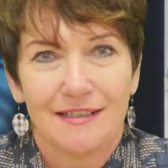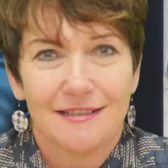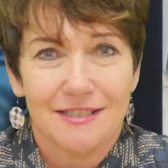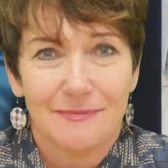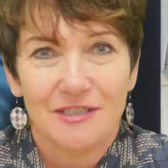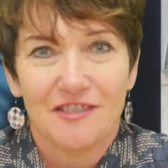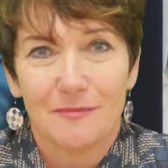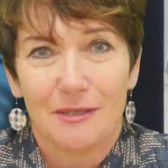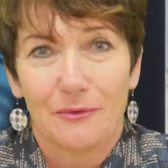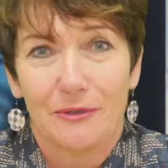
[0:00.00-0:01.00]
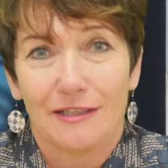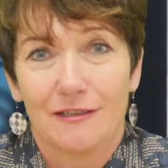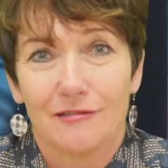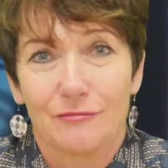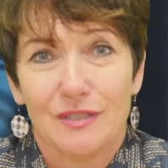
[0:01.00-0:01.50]
So much of my working
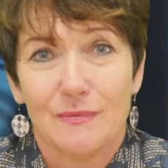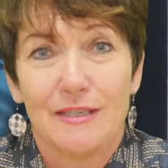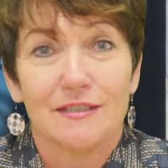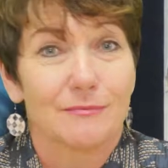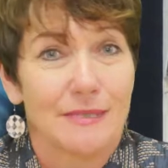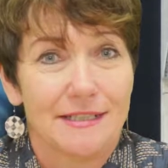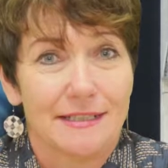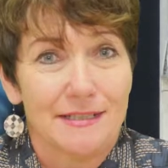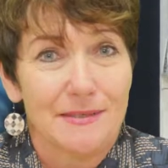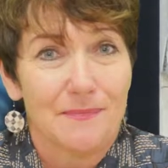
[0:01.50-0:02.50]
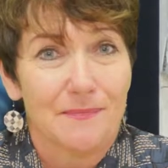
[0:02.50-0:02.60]
life was spent in meetings.